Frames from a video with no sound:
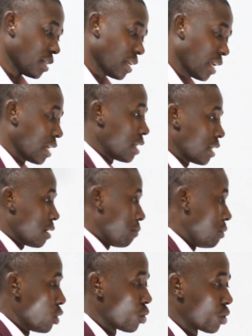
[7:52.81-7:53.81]
and
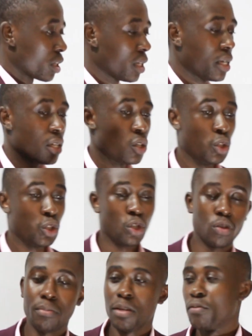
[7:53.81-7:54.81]
beyond. You
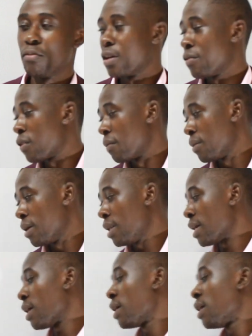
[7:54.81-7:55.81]
should be very familiar